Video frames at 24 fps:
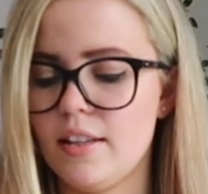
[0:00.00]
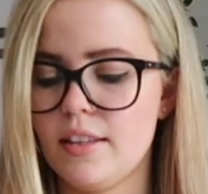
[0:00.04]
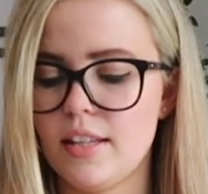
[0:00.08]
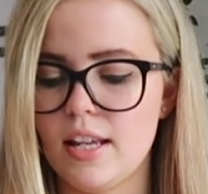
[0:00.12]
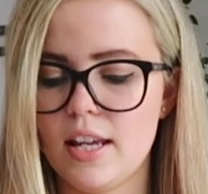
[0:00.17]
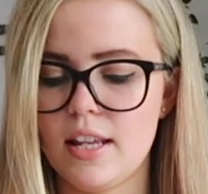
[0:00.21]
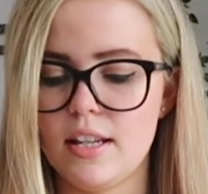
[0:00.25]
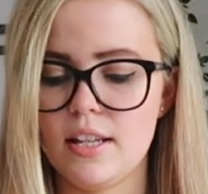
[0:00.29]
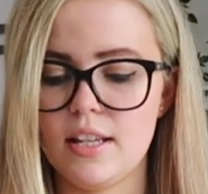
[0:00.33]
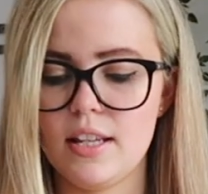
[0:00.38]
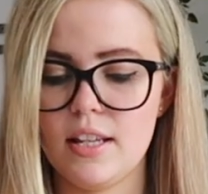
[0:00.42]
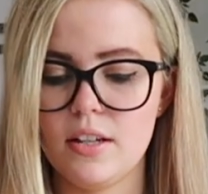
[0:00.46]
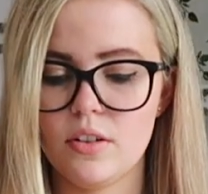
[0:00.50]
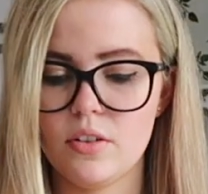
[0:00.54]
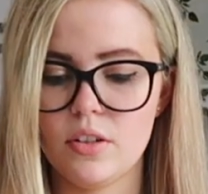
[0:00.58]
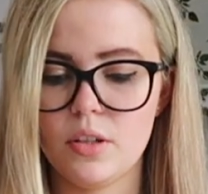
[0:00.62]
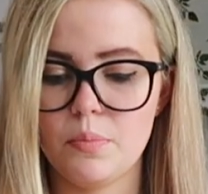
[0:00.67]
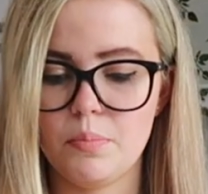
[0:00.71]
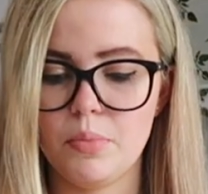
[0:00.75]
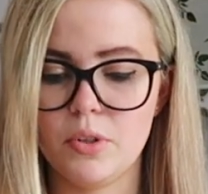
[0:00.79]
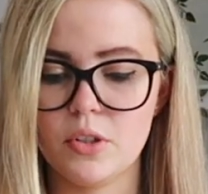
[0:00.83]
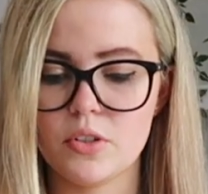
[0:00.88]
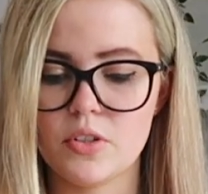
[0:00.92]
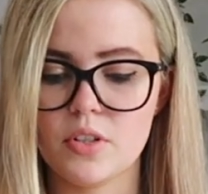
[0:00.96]
and then here are
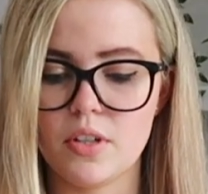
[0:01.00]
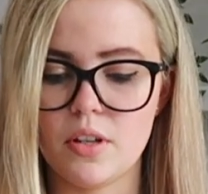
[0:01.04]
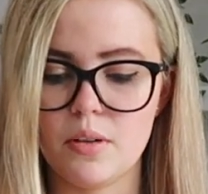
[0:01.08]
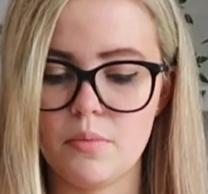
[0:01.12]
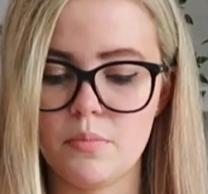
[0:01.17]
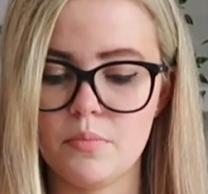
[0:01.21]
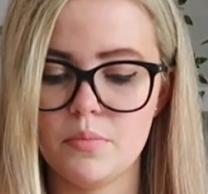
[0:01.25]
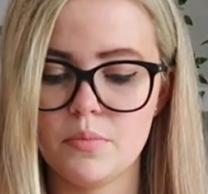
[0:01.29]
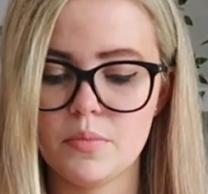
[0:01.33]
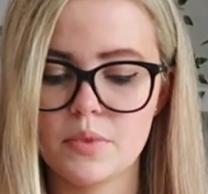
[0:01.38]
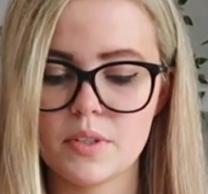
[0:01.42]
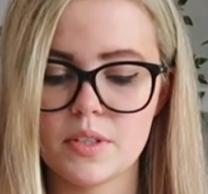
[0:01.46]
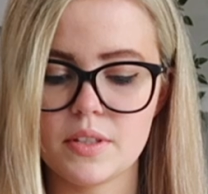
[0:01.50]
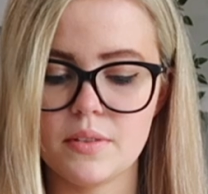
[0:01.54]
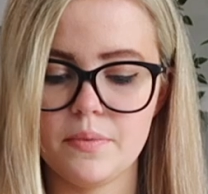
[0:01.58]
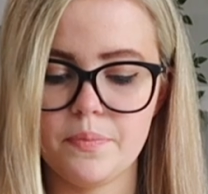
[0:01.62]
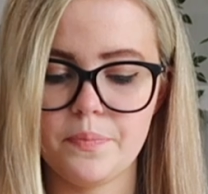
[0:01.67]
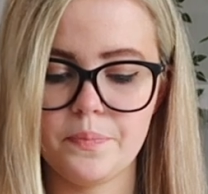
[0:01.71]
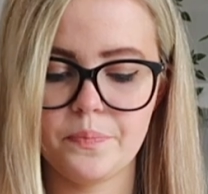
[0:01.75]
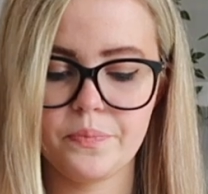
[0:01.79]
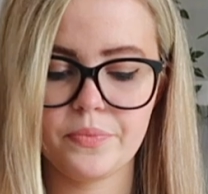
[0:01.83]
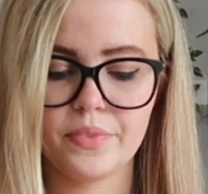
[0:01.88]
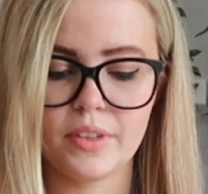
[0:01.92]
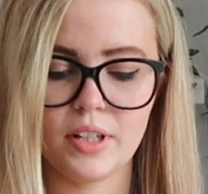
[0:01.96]
the bottoms
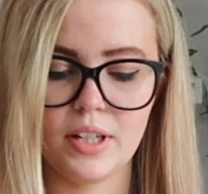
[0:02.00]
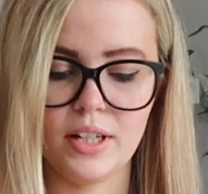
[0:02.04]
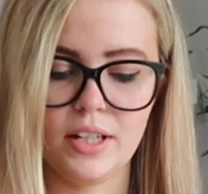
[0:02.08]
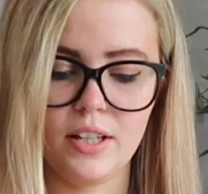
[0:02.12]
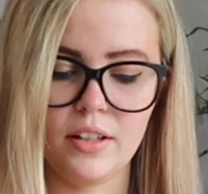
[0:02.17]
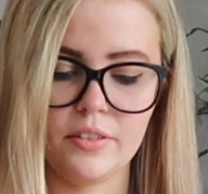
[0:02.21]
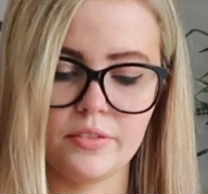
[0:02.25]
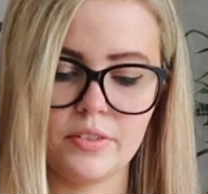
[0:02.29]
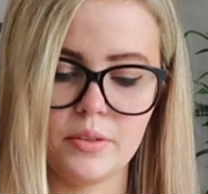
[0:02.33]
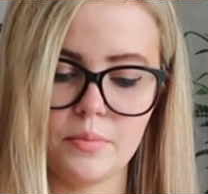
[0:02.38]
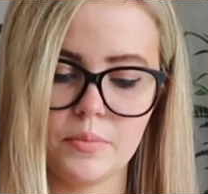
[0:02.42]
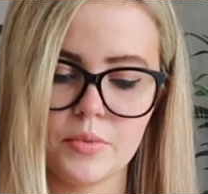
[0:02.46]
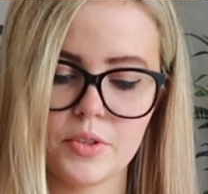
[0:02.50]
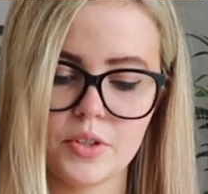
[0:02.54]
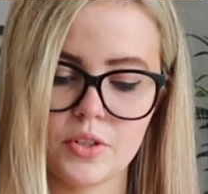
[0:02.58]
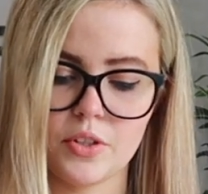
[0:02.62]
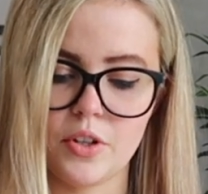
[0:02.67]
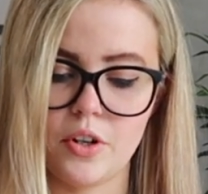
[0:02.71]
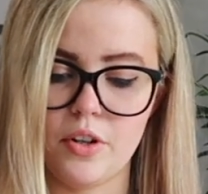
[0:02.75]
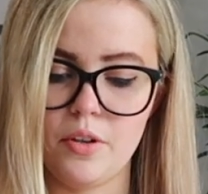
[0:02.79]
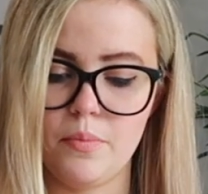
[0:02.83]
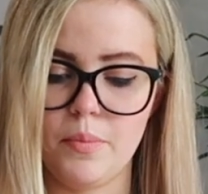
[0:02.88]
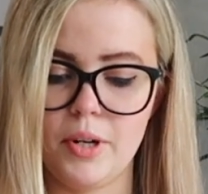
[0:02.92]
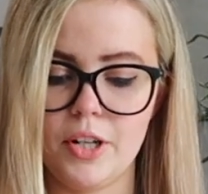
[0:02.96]
I love them
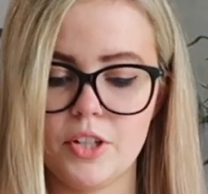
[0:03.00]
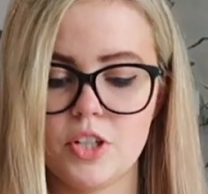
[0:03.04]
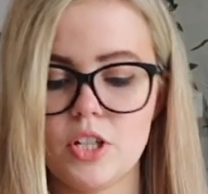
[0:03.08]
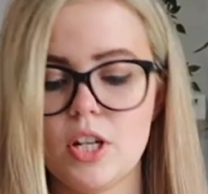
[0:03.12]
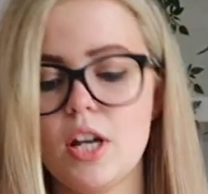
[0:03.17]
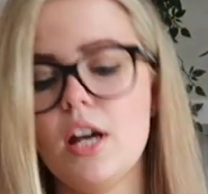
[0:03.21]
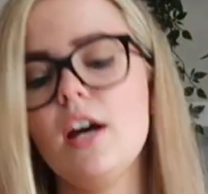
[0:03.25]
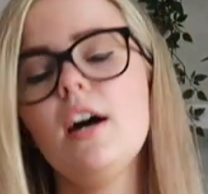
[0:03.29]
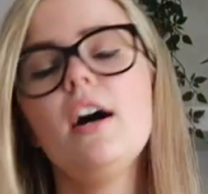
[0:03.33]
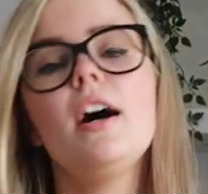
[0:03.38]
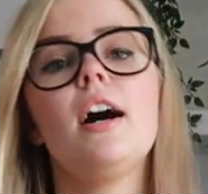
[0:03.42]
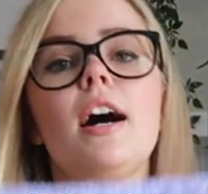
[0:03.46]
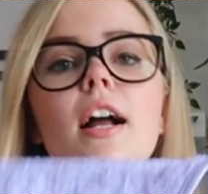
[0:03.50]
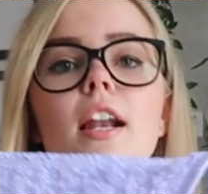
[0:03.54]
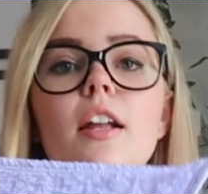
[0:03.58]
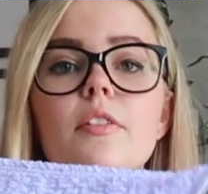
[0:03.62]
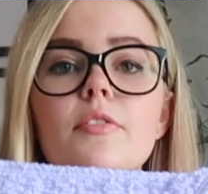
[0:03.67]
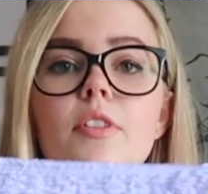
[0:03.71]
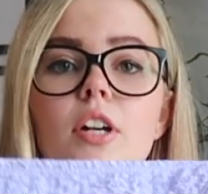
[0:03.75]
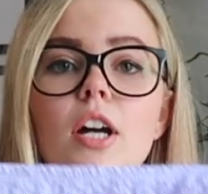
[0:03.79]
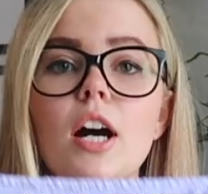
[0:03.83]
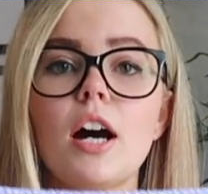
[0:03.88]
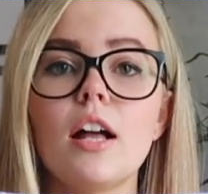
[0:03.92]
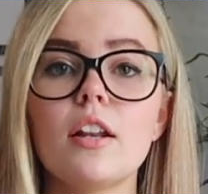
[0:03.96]
so much I
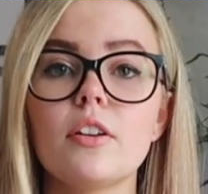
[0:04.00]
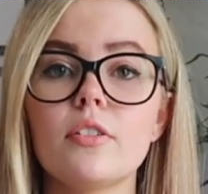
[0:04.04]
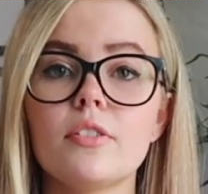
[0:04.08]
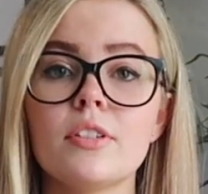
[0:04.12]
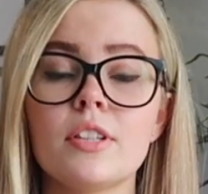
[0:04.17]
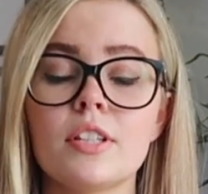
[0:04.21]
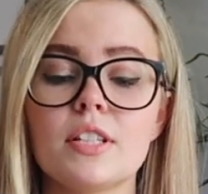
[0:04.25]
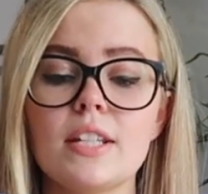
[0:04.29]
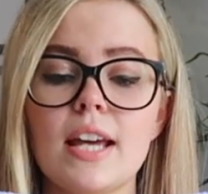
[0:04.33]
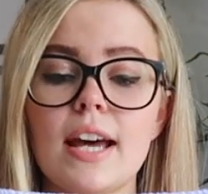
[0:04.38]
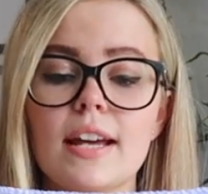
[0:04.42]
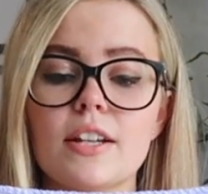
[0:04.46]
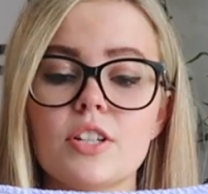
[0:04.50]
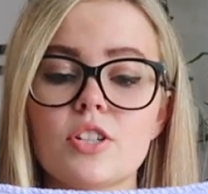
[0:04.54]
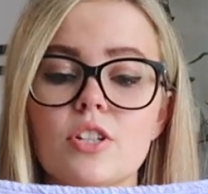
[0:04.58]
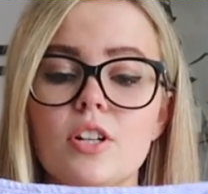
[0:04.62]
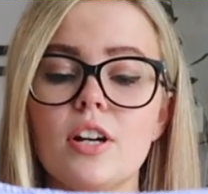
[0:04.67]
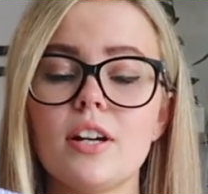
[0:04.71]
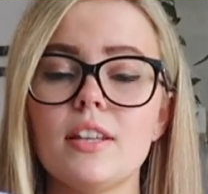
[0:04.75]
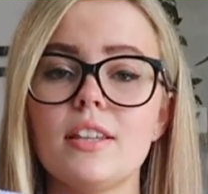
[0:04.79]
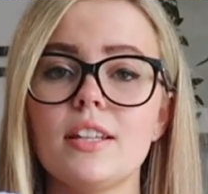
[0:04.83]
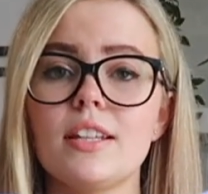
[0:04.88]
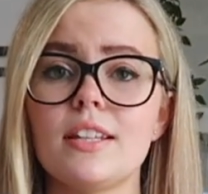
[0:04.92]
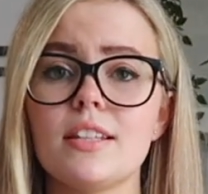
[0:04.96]
love the colour and the texture
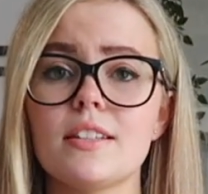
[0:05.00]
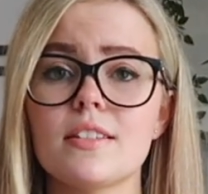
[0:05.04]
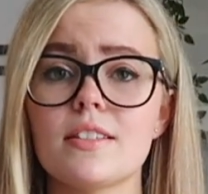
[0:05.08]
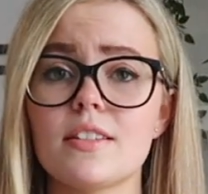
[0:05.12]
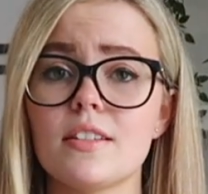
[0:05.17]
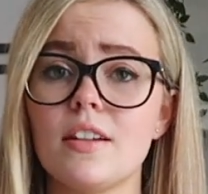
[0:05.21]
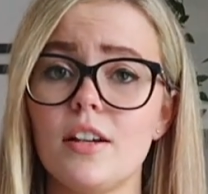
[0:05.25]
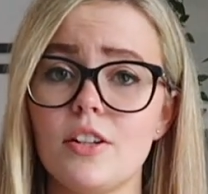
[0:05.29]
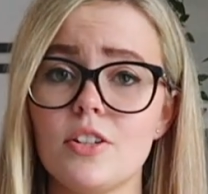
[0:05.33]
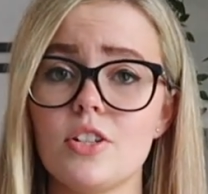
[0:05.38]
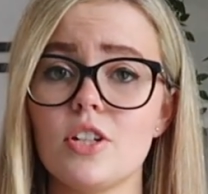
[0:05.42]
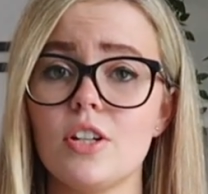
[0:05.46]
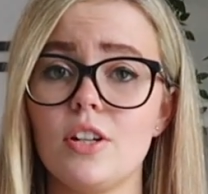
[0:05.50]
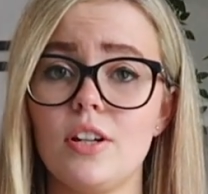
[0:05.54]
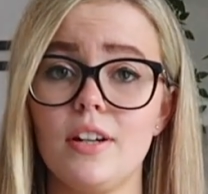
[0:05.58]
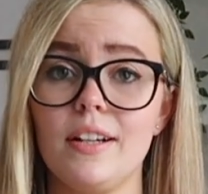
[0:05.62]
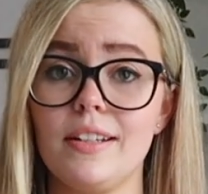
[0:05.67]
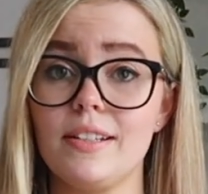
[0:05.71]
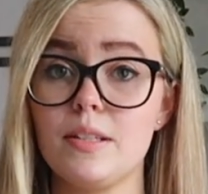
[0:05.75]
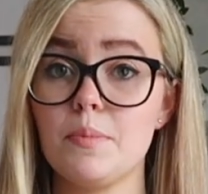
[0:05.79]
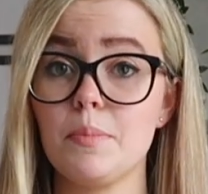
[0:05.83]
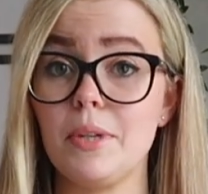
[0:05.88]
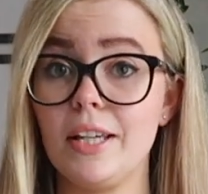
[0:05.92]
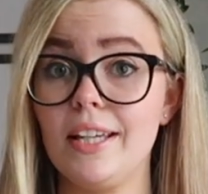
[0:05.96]
I think it's such a
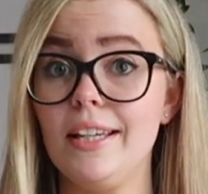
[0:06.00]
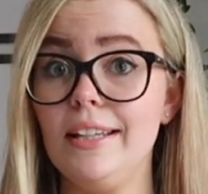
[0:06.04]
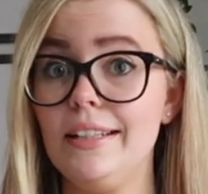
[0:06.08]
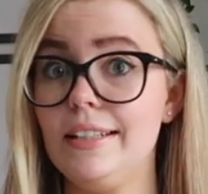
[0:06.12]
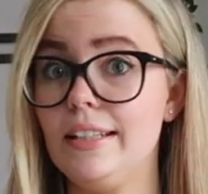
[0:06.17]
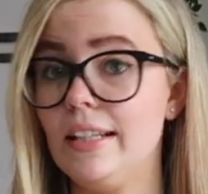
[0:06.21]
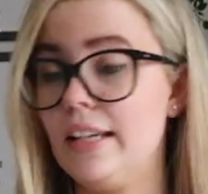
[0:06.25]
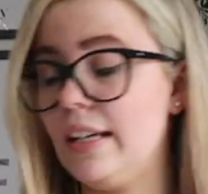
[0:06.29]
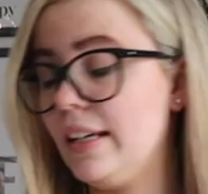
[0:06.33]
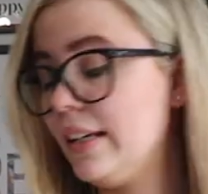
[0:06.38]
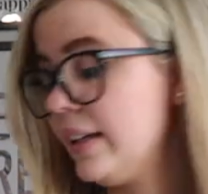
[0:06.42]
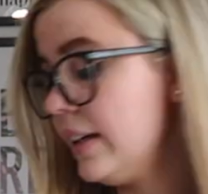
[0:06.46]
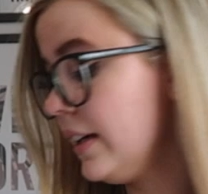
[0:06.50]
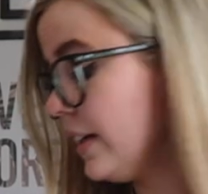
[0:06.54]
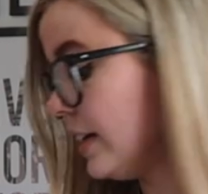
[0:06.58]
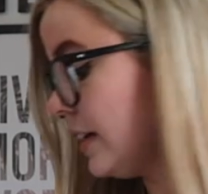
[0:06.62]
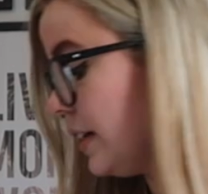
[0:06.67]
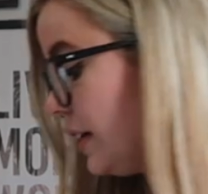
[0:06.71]
nice bikini